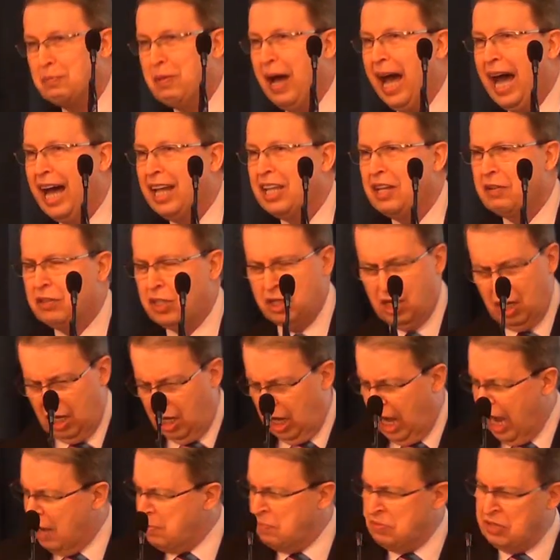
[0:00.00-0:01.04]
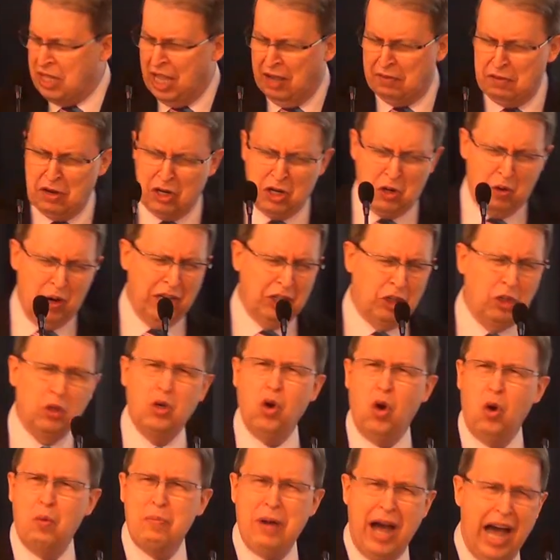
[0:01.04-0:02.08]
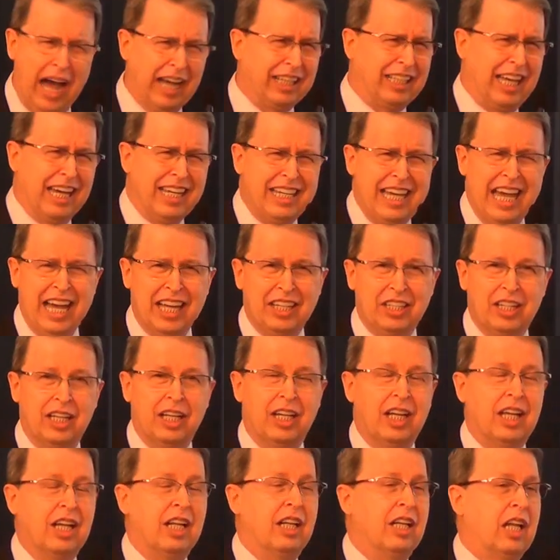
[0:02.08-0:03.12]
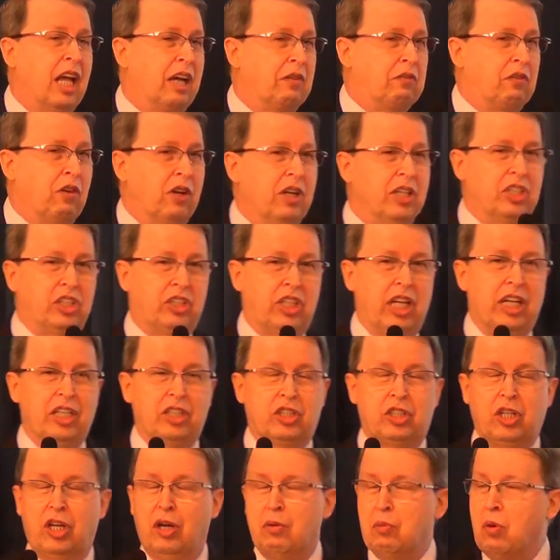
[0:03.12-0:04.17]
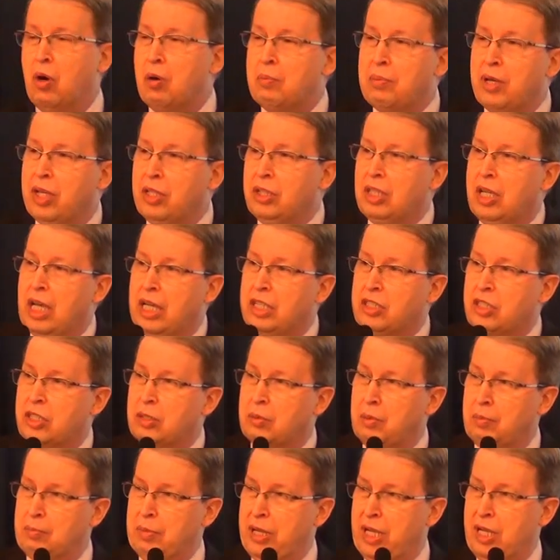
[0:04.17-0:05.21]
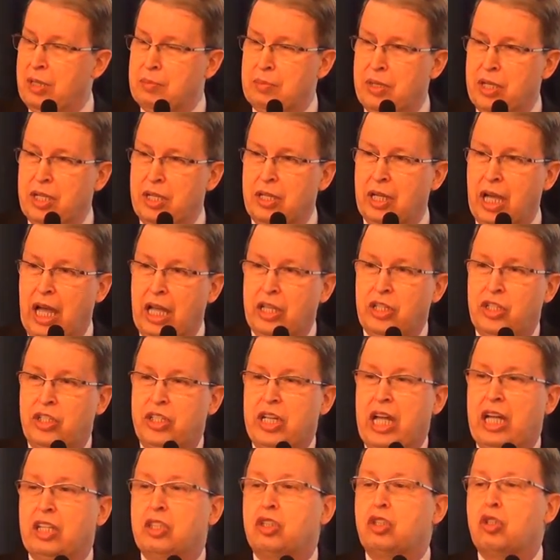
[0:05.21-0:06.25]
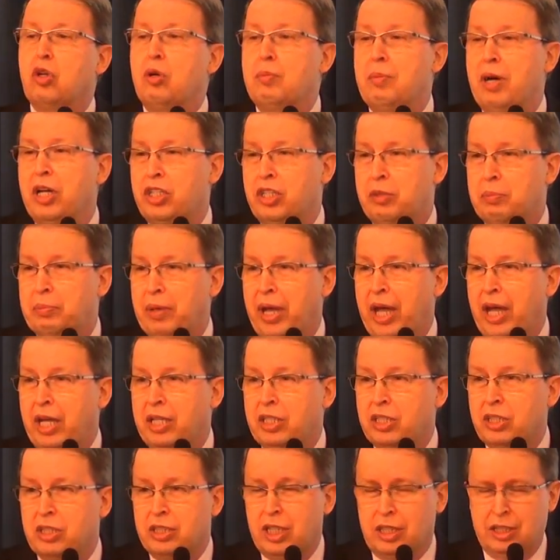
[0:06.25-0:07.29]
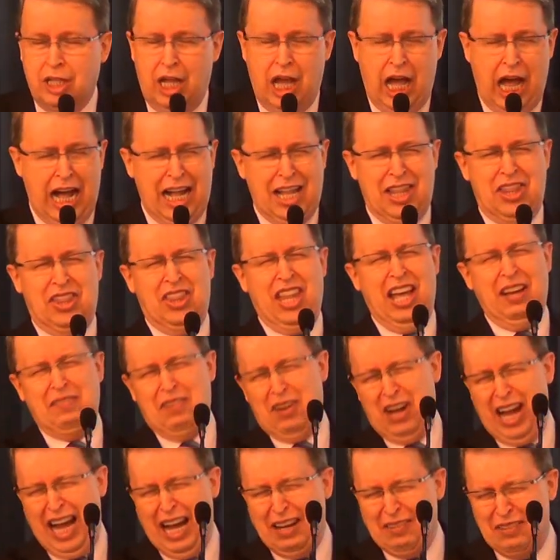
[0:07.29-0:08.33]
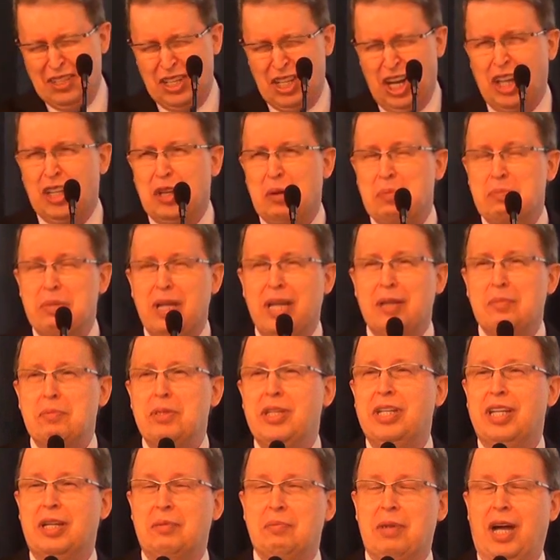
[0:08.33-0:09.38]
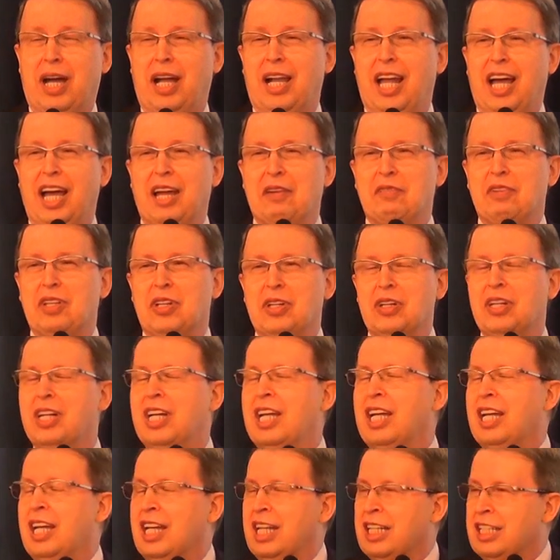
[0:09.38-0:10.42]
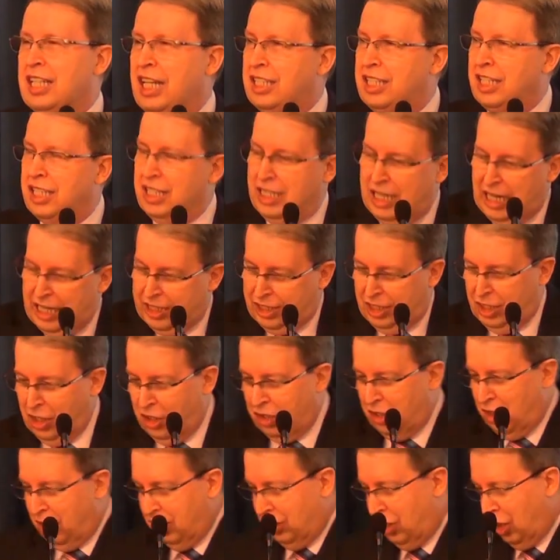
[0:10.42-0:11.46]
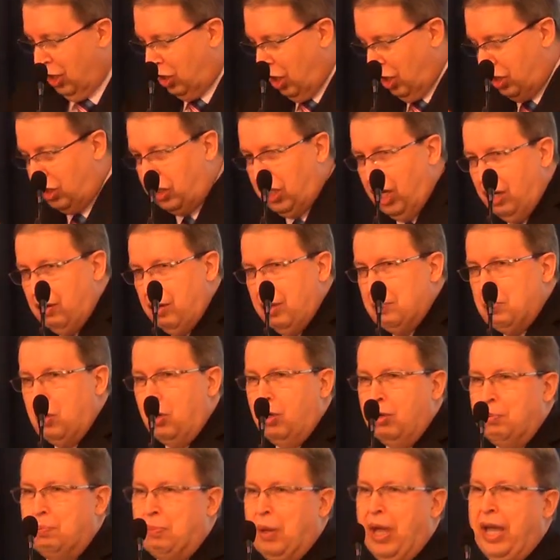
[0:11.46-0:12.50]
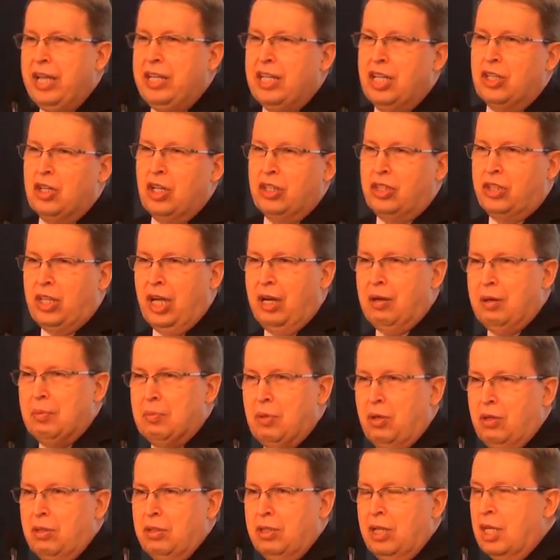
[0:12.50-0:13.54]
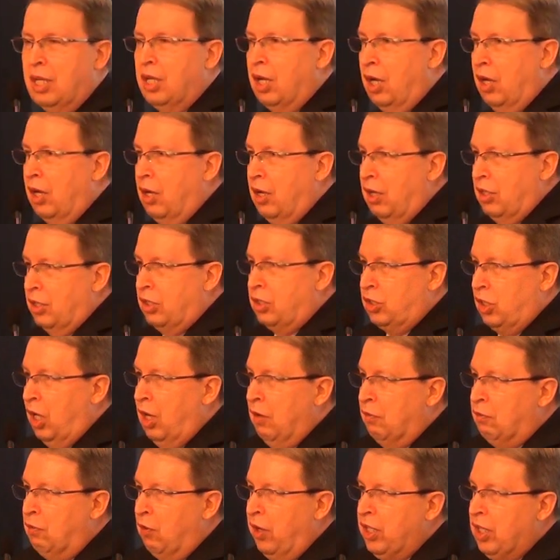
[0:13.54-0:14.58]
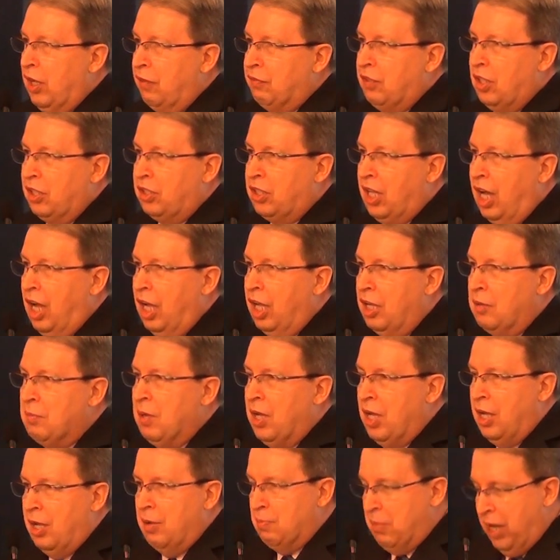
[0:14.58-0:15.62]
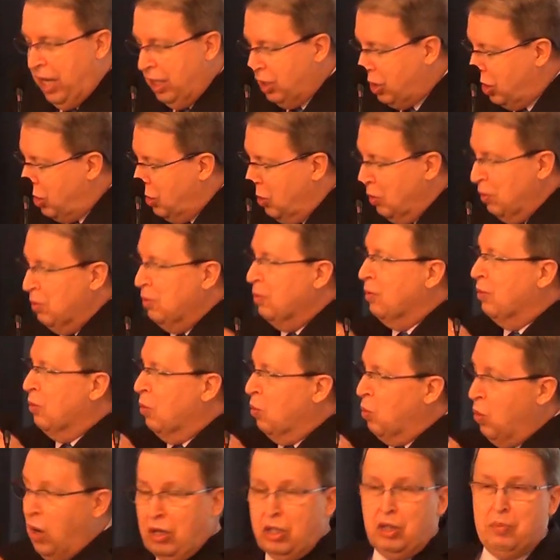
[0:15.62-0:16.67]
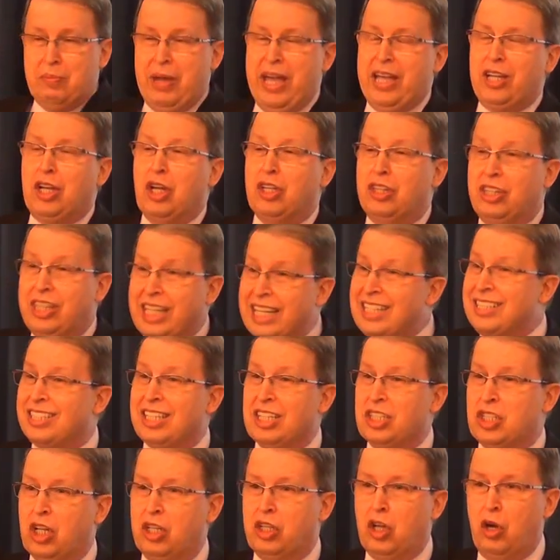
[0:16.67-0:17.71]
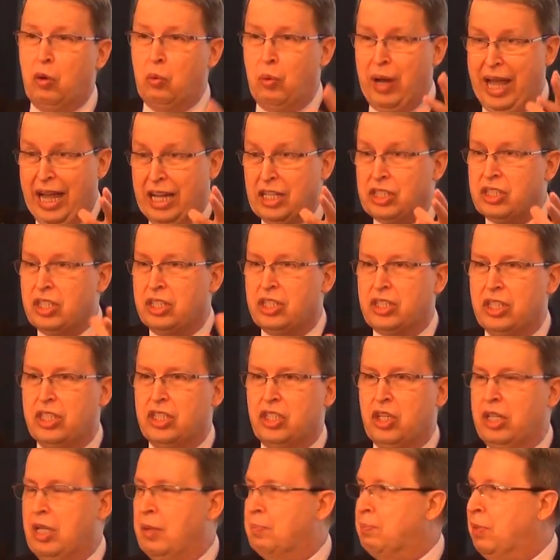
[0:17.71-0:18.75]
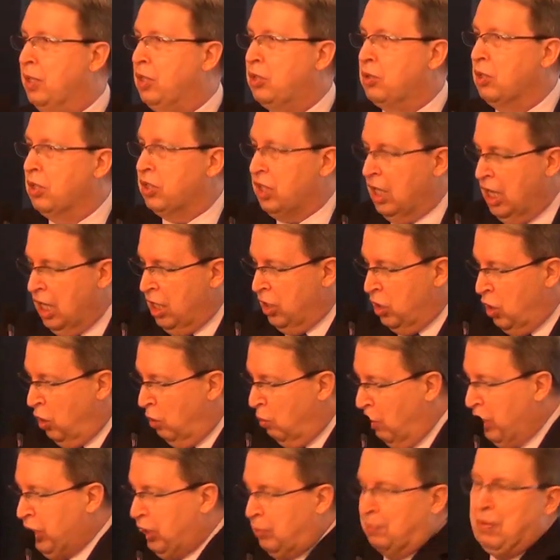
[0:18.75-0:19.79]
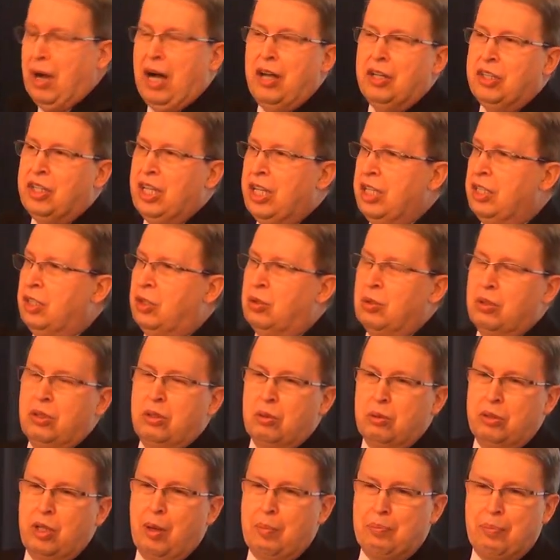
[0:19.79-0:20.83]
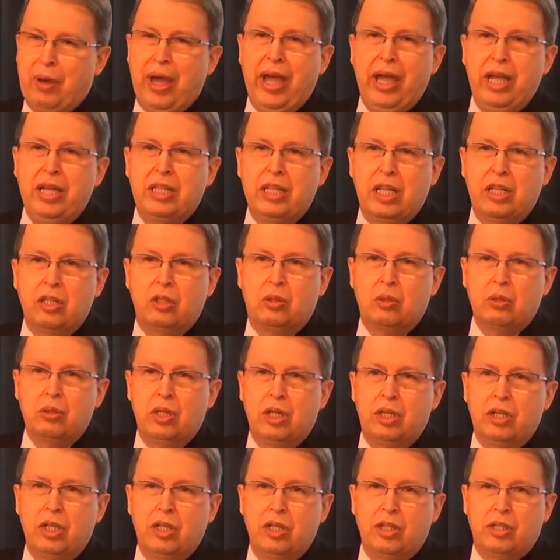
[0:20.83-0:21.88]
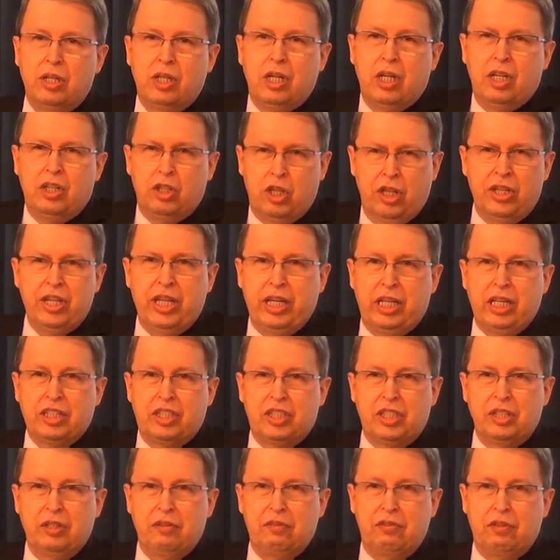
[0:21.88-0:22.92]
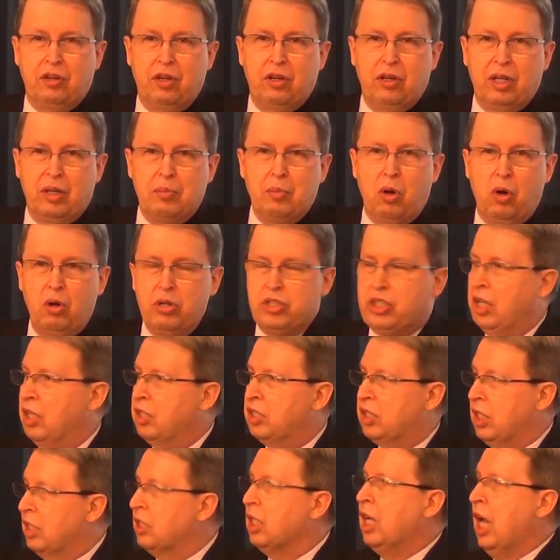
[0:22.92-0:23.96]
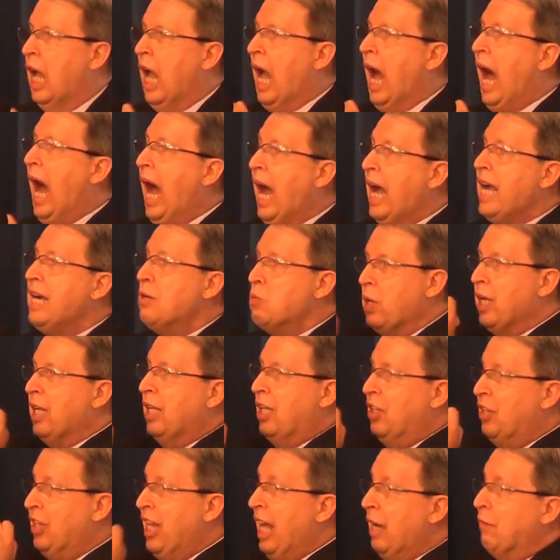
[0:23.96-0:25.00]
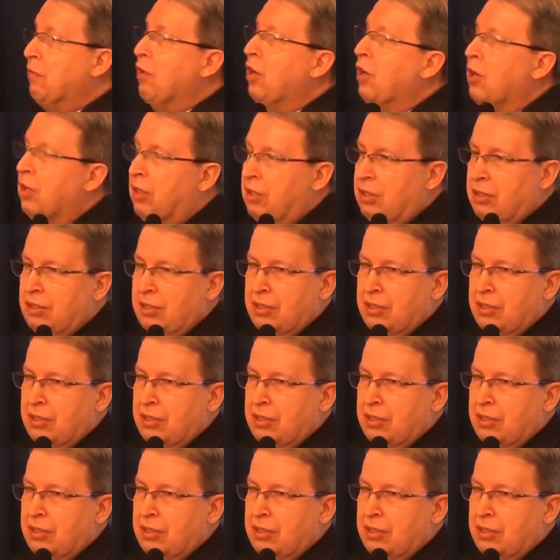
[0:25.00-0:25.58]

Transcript: bad, I'm never going to go back again. Like, for instance, a woman gets a baby and she has so much pain, she says, I'll never have another baby in my life, you know. like, like the, the, the, the, terrible pain and the terrible uh, suffering of the time makes you want to make a decision, a rash decision, and pictures, you're responding to, to the pain and to the, the, the negative uh, emotions, says, I will never